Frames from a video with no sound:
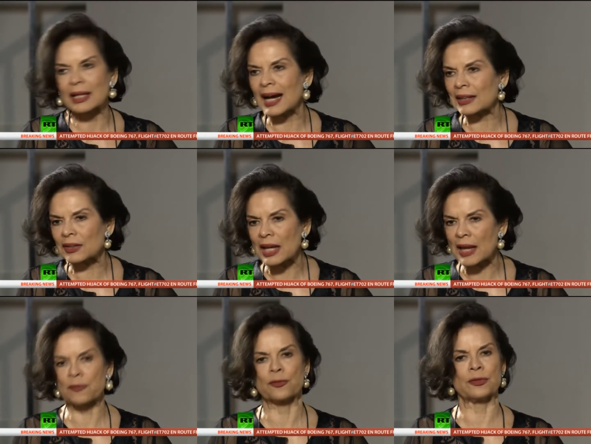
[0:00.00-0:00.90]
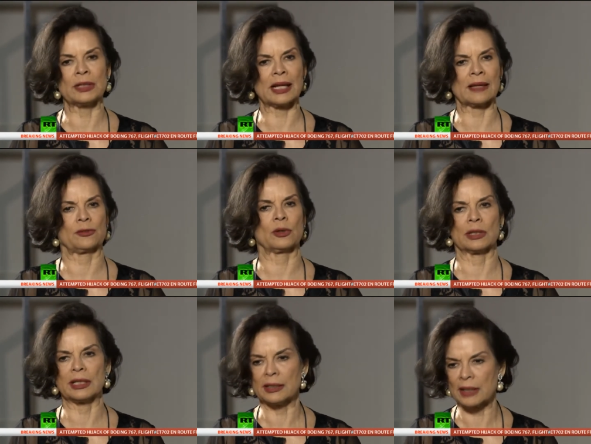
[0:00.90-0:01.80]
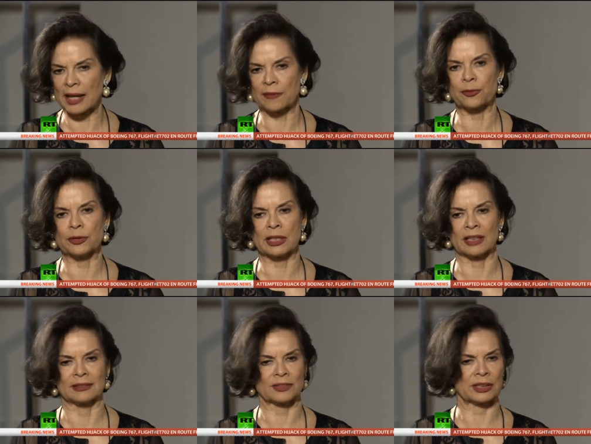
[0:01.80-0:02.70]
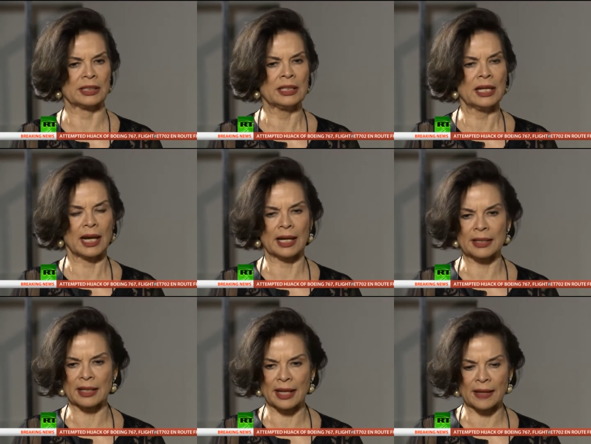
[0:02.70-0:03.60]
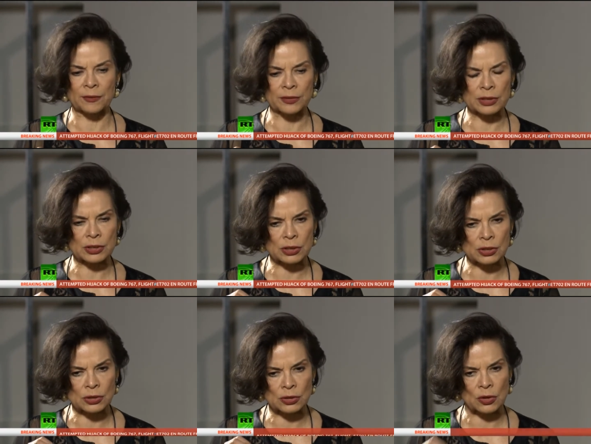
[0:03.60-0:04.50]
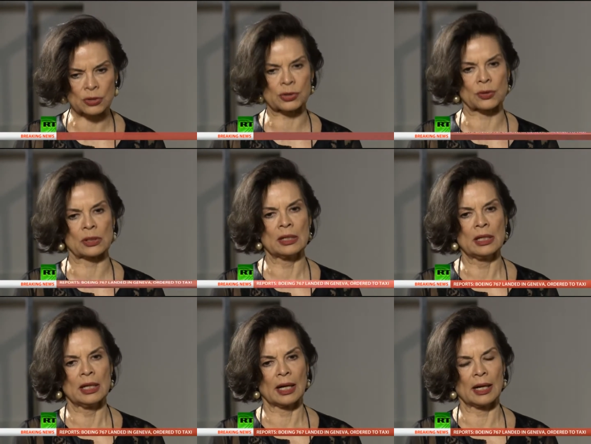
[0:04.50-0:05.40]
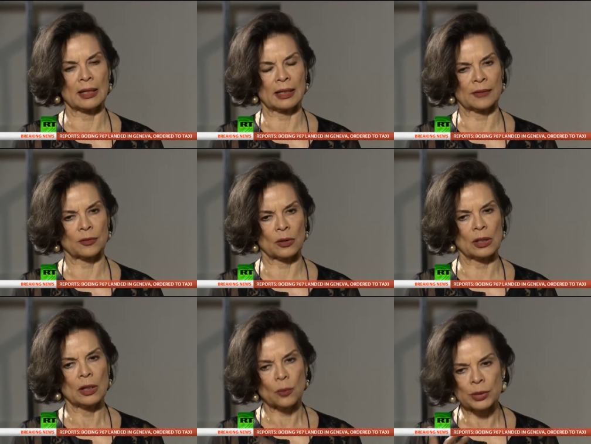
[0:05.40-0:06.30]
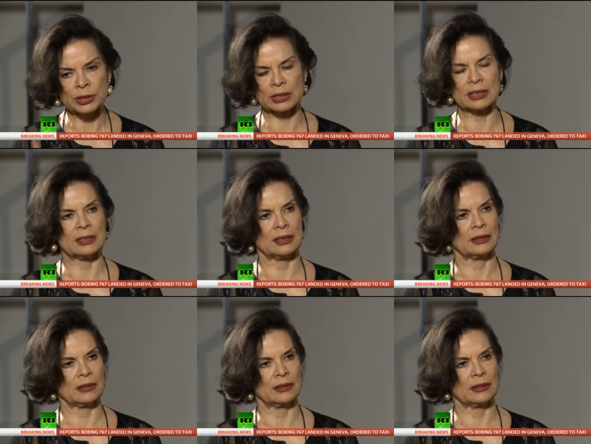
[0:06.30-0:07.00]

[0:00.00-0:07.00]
At every level, in every country, and at every social level, we see